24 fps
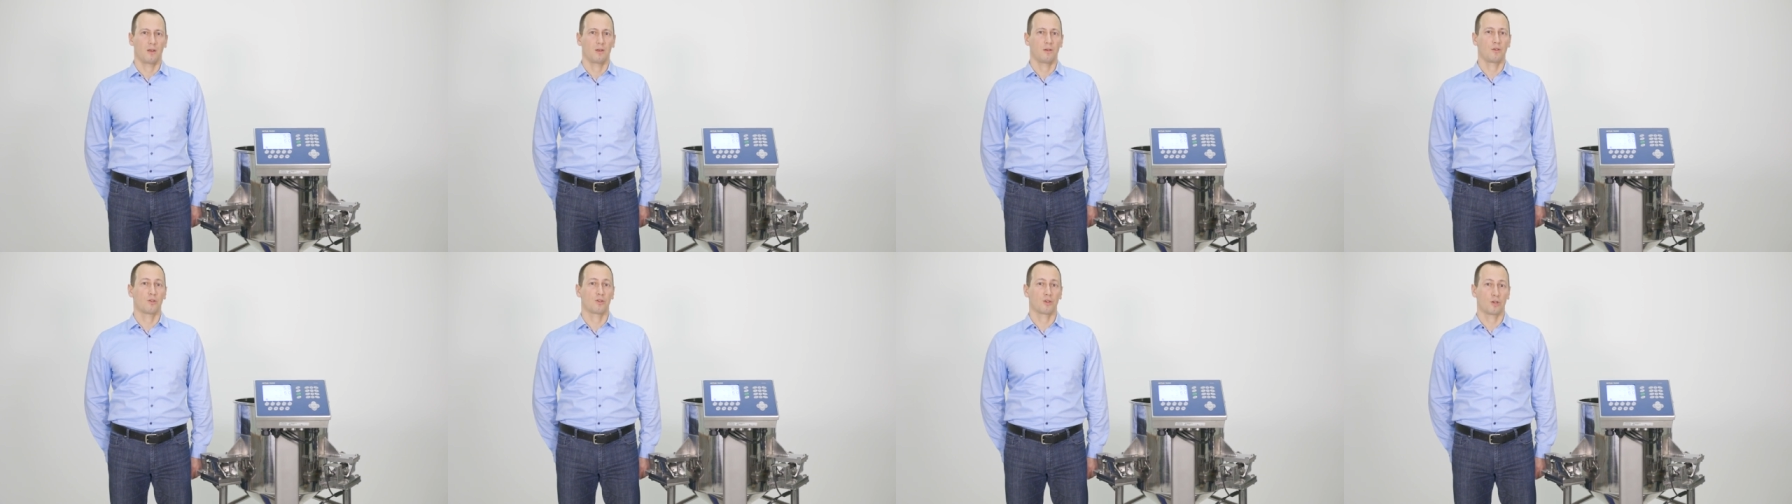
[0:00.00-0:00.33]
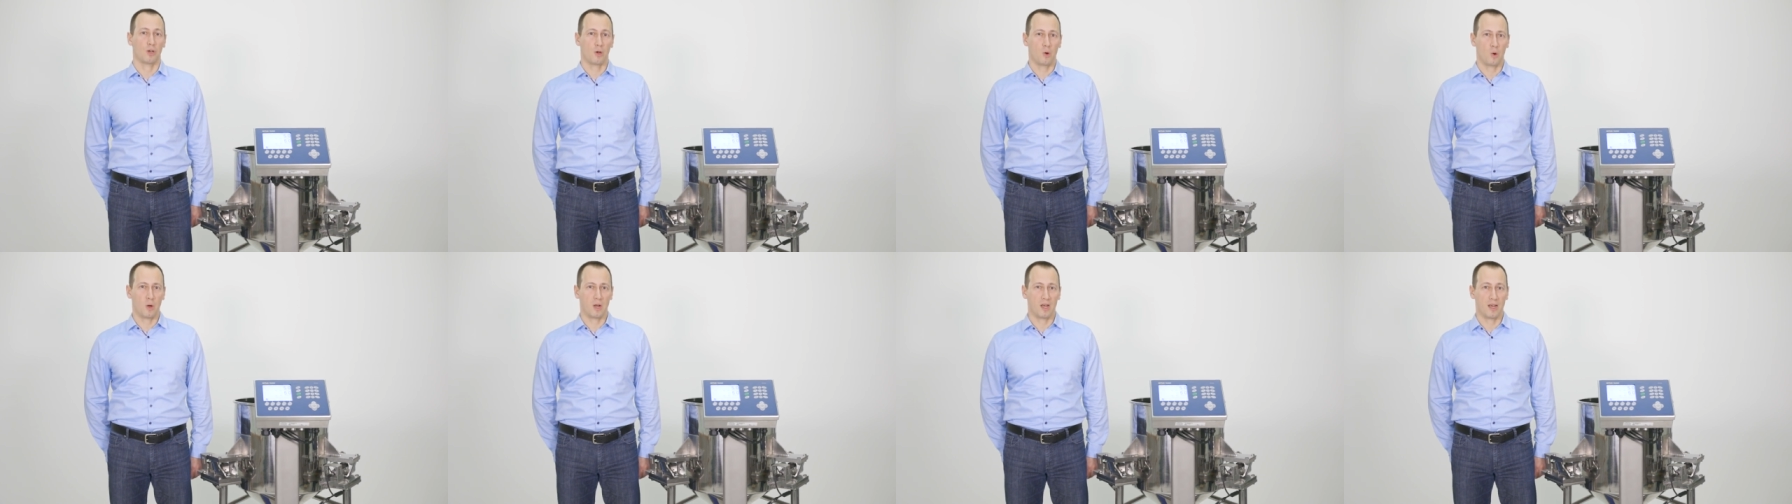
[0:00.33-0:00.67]
To
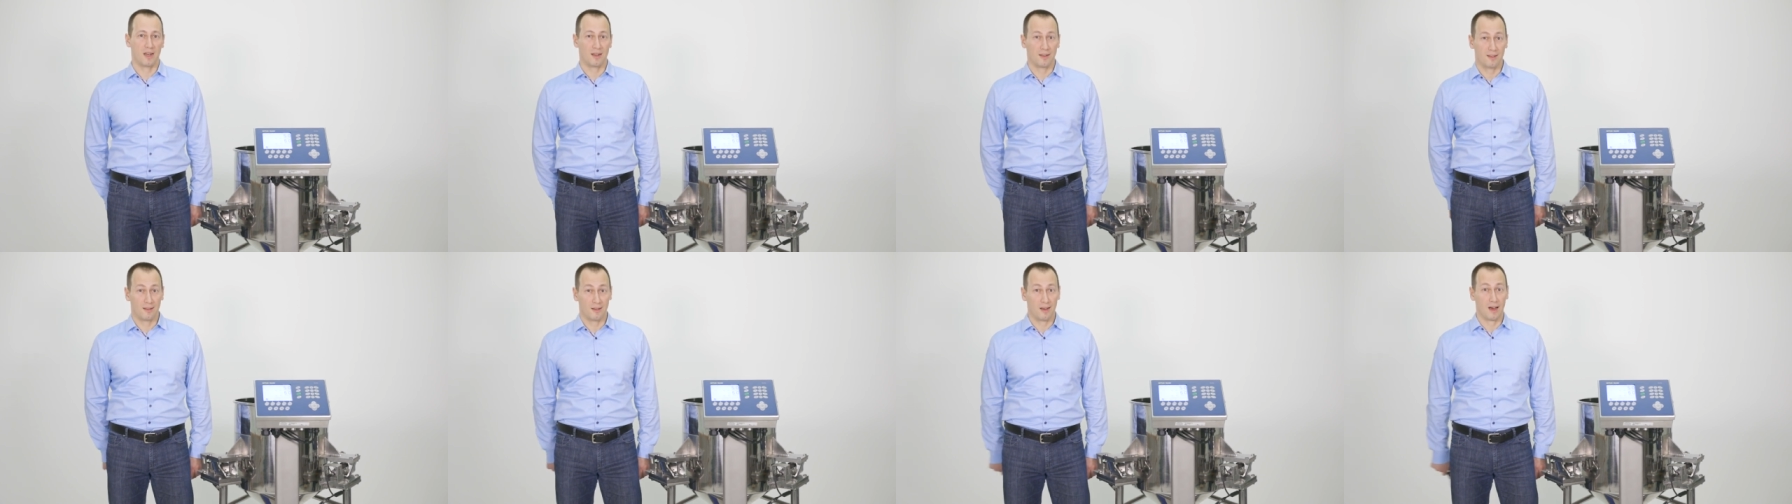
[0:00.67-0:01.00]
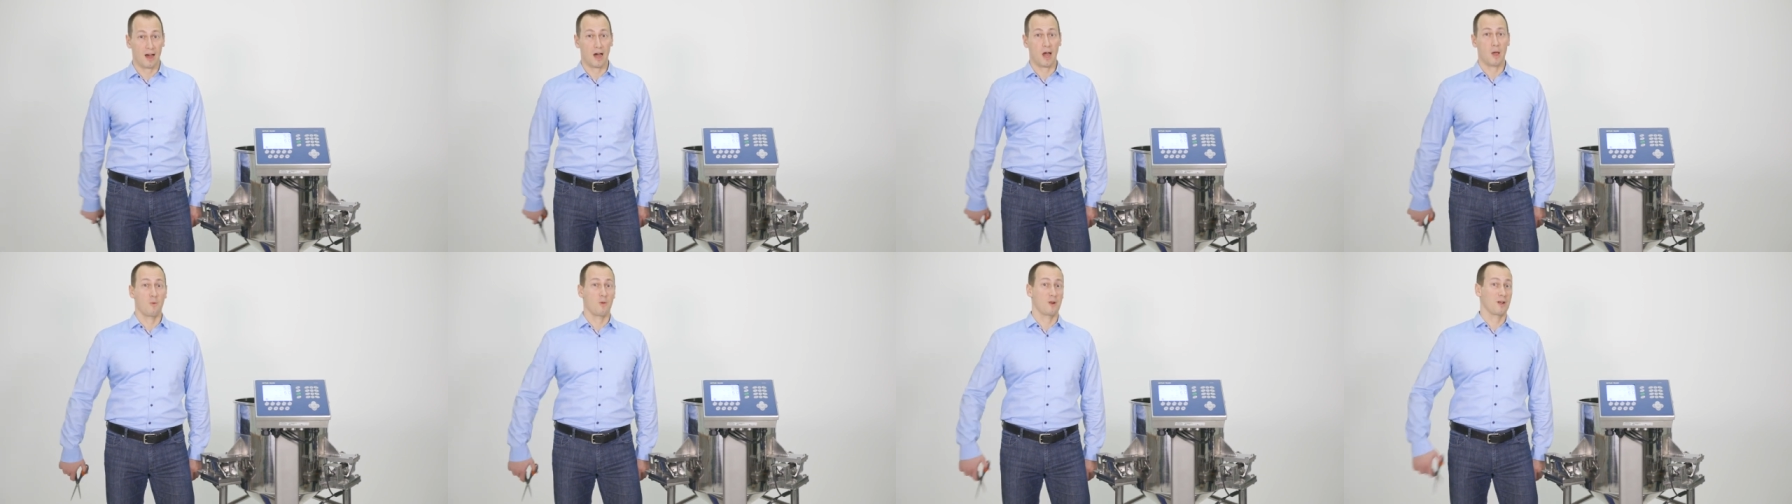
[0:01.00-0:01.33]
show that,
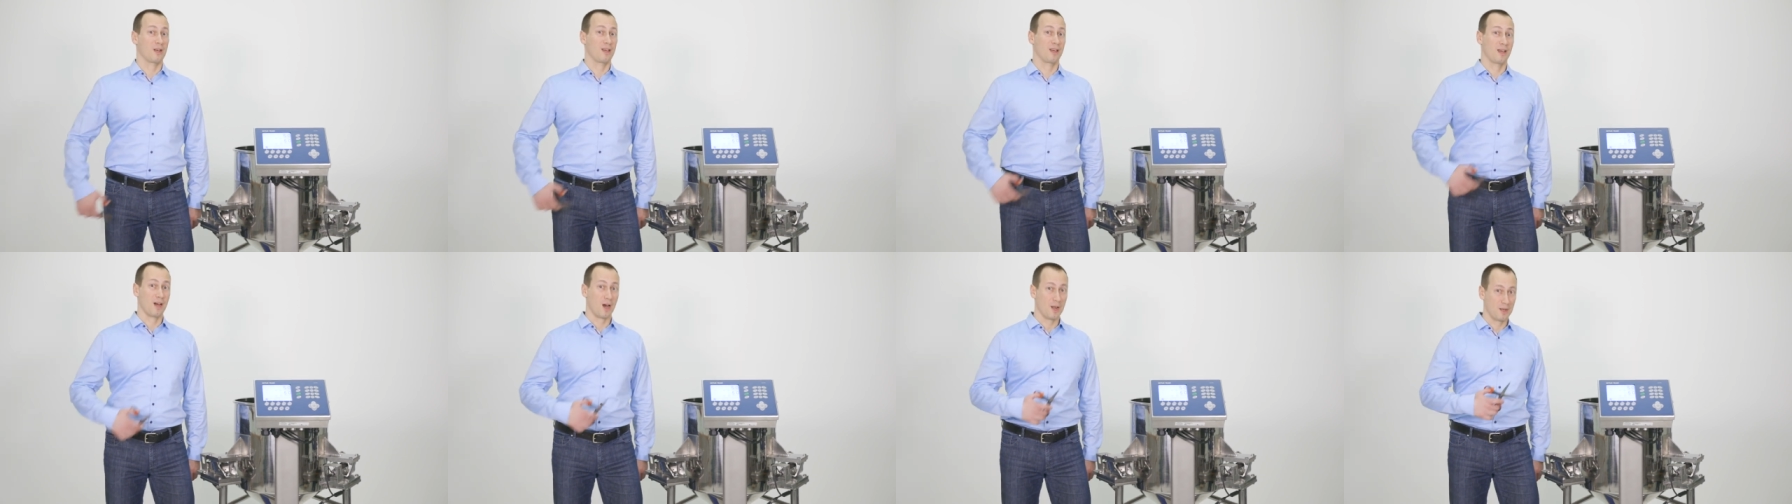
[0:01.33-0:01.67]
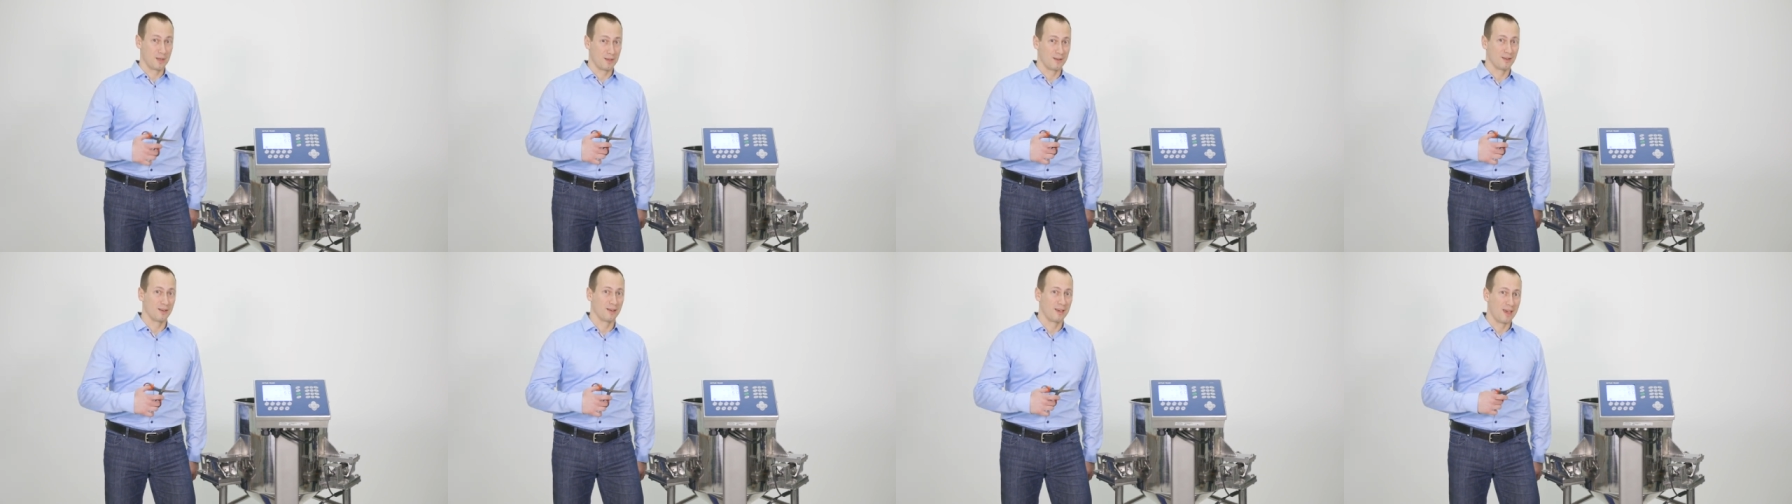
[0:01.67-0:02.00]
I will
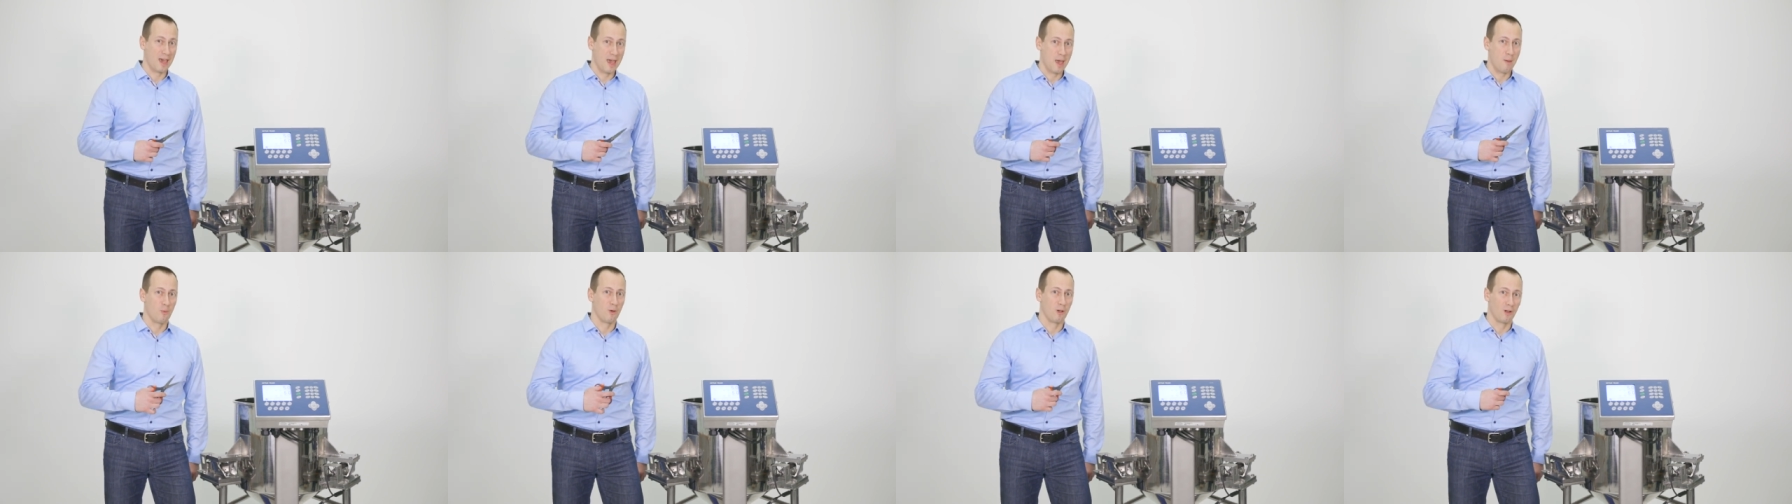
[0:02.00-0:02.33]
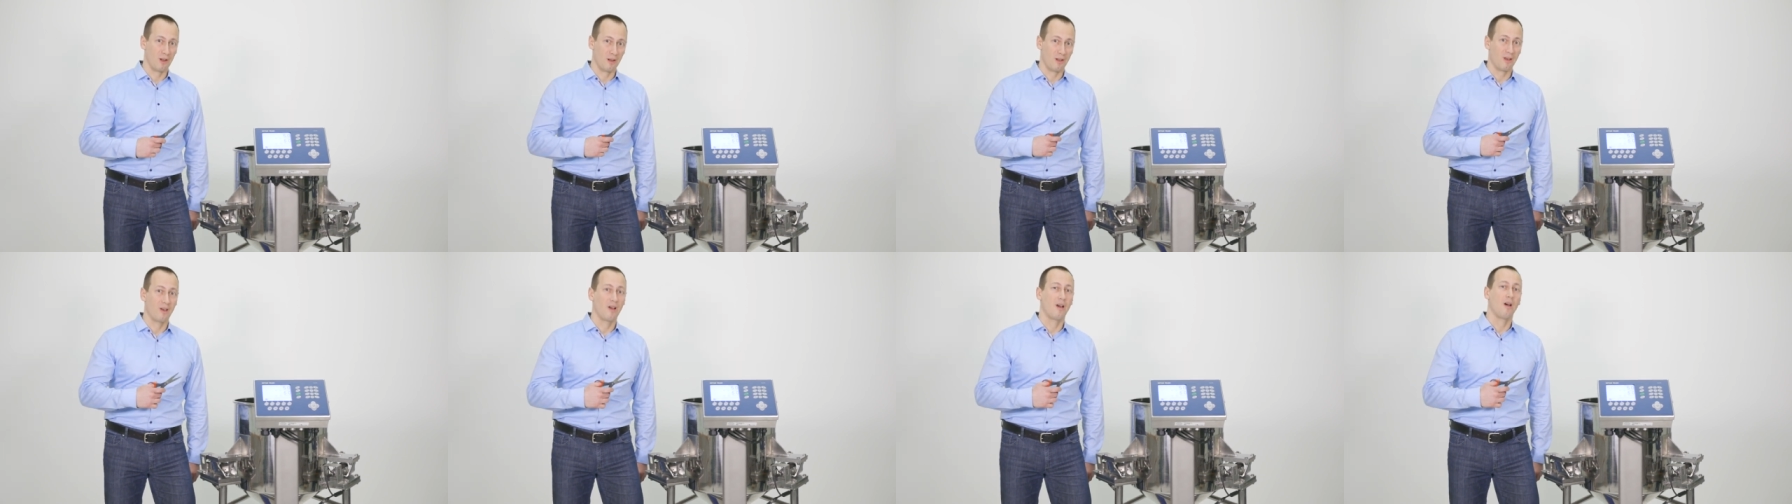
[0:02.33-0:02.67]
cut the
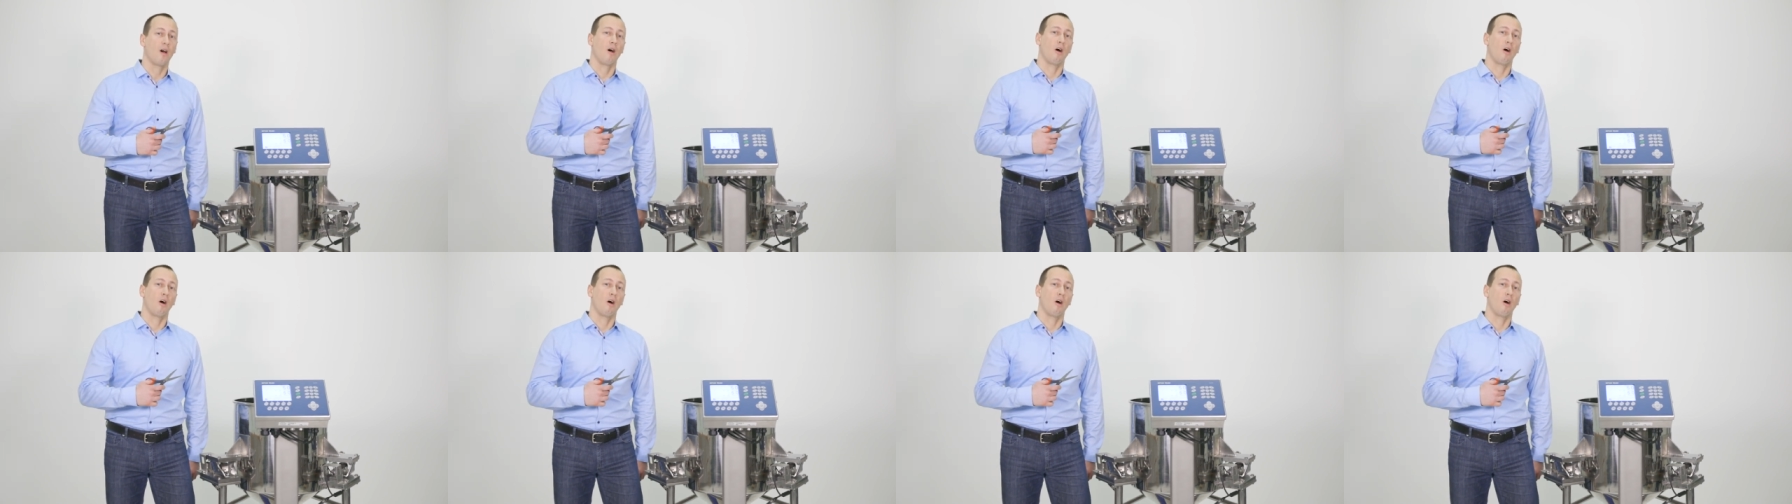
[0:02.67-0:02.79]
cable